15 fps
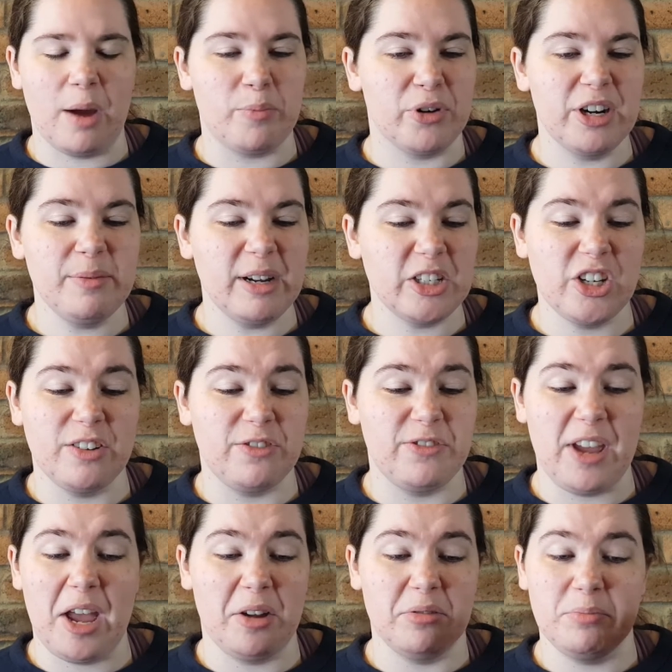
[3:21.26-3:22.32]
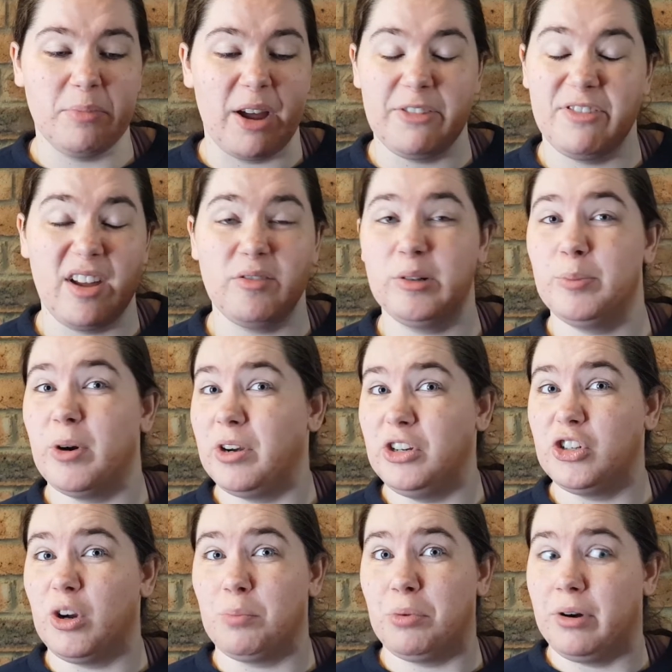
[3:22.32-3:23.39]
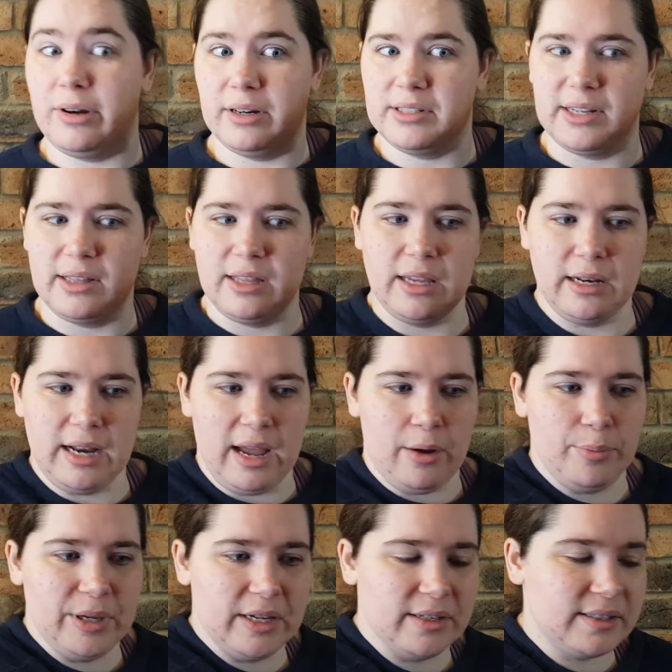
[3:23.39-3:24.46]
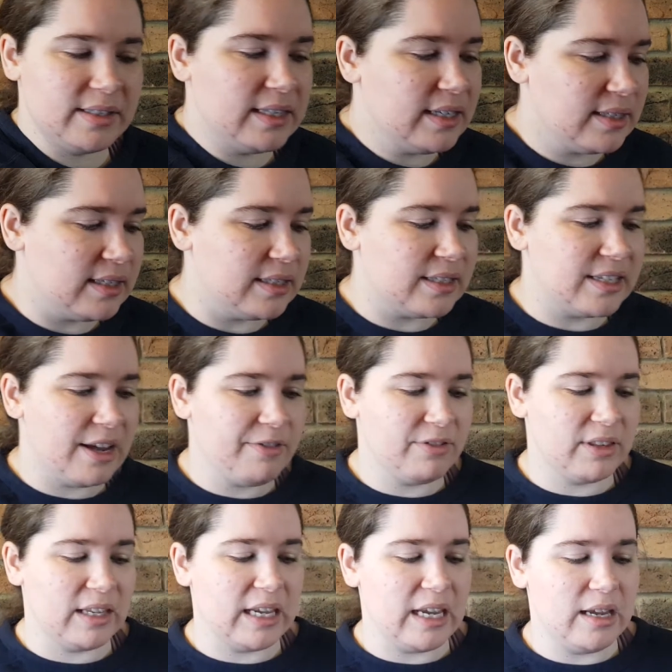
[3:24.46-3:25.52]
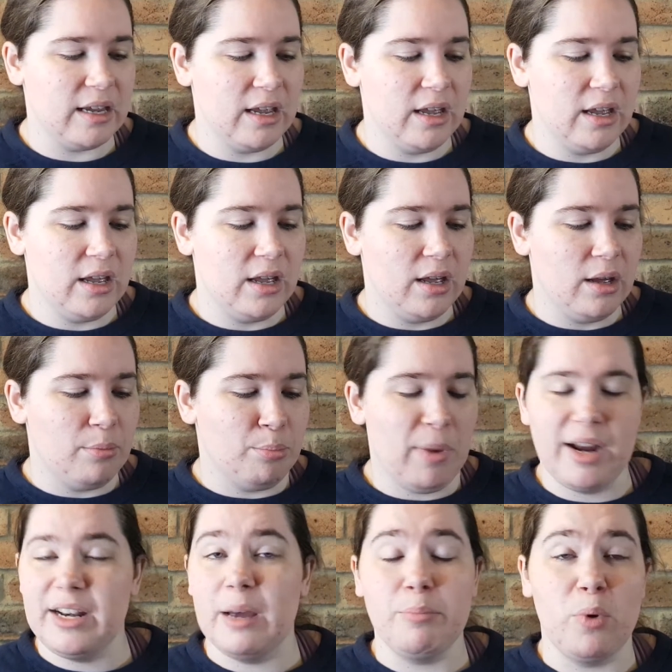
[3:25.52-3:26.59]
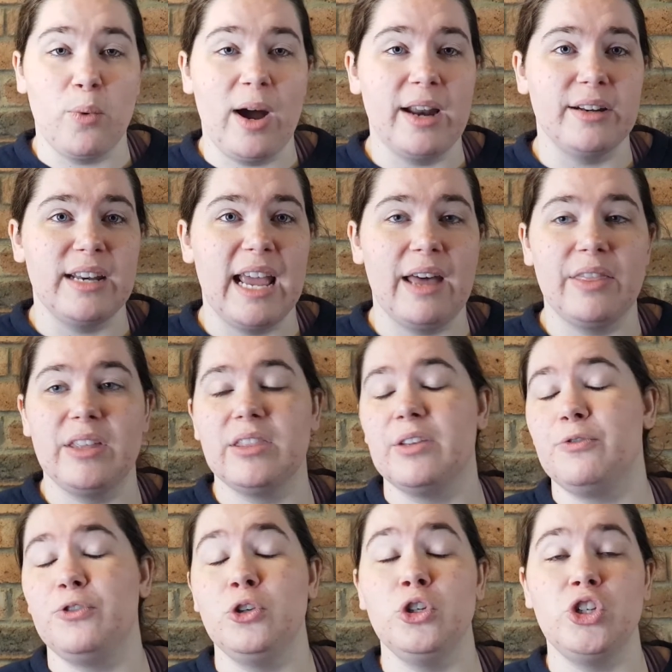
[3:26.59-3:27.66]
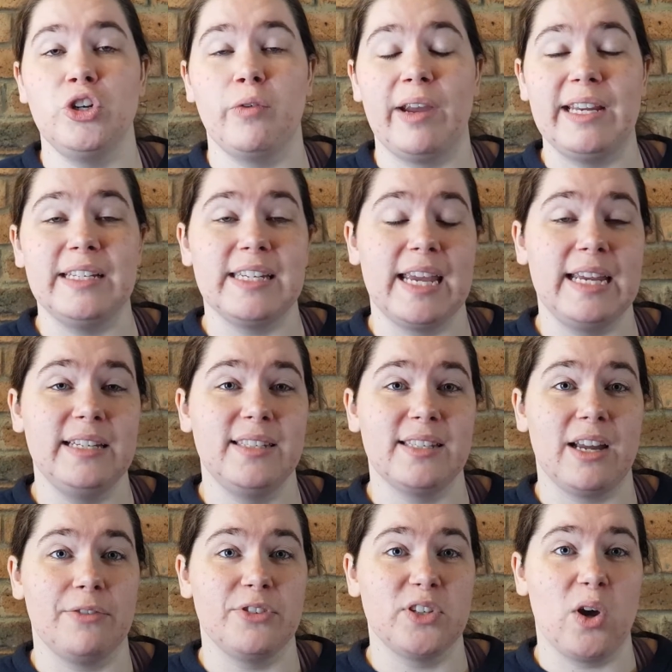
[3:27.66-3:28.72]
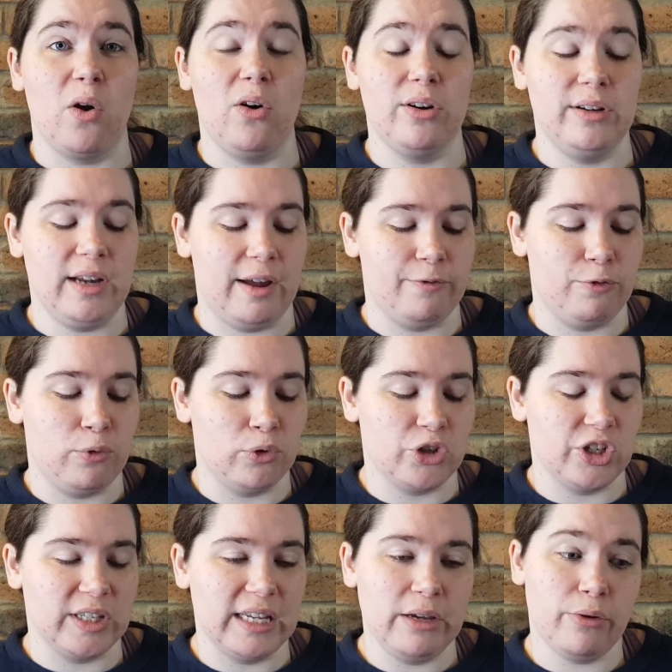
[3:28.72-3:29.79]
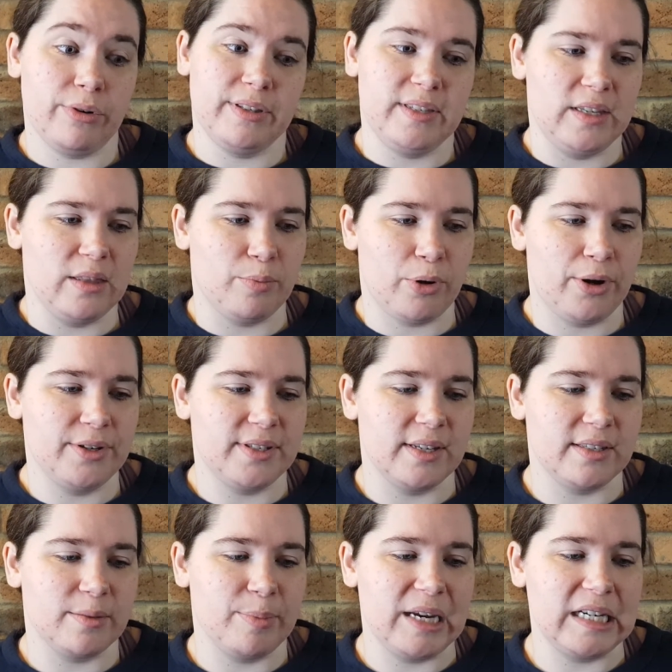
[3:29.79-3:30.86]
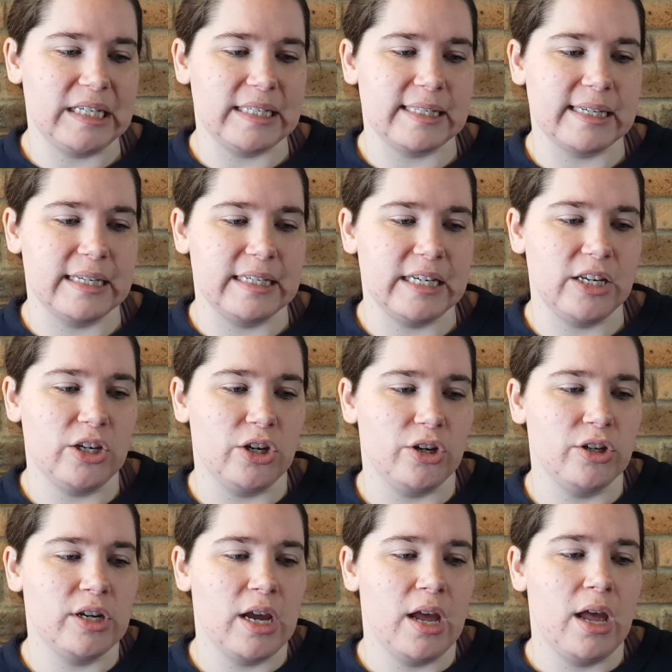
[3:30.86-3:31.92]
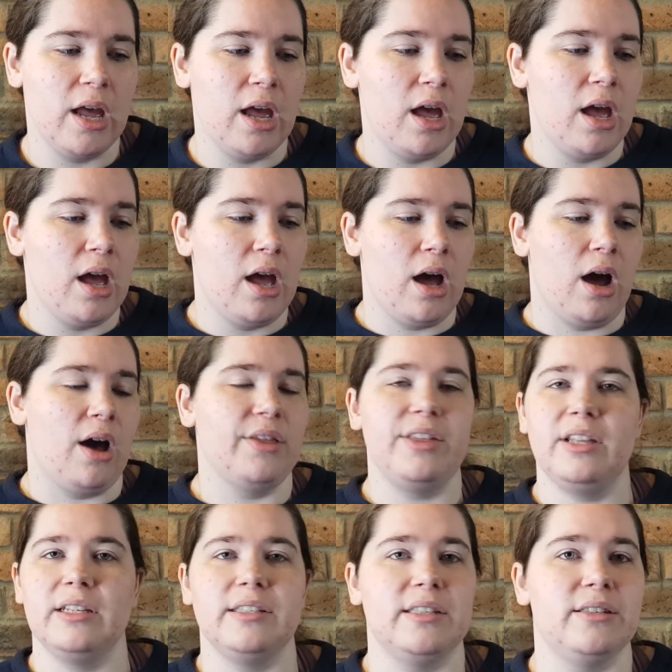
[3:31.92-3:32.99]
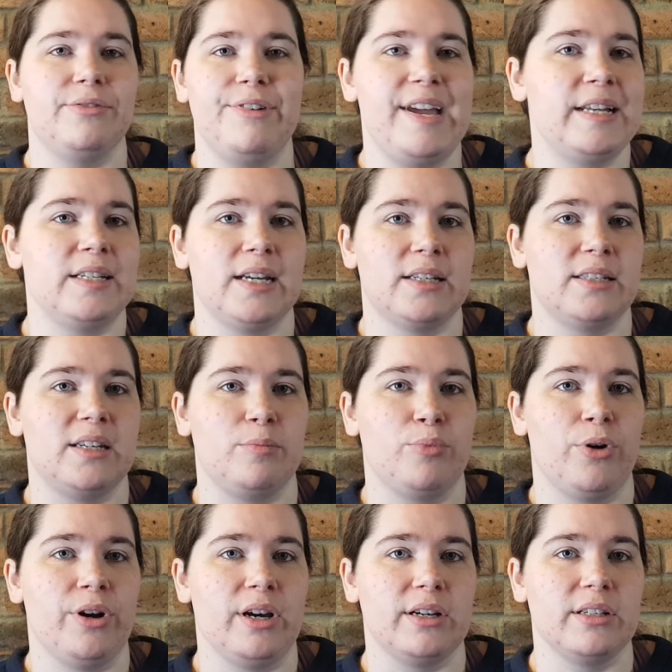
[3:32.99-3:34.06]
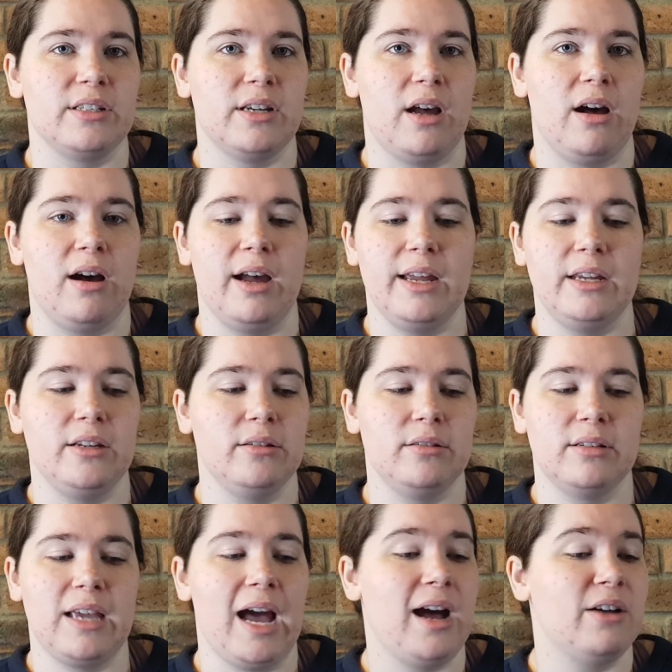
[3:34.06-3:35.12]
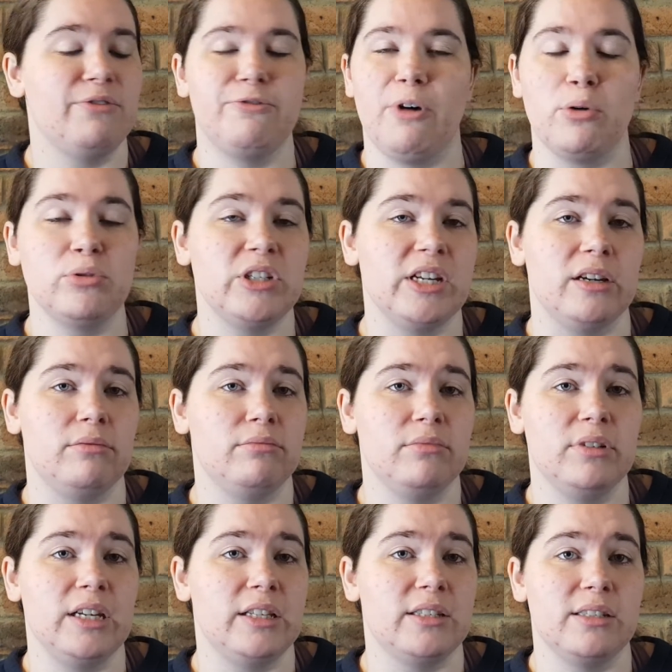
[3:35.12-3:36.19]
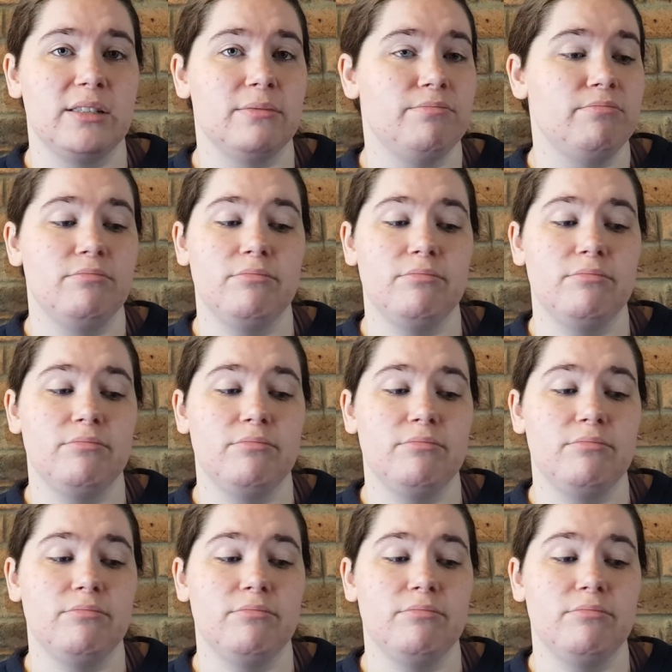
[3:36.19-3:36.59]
pretty much have found my favorite body shop product, I think, now, because this is definitely my number one. Now that the Fuji green tea stuff's gone, unfortunately, or it's in the process of being discontinued, I think this is a fantastic product. I can't fault it. It's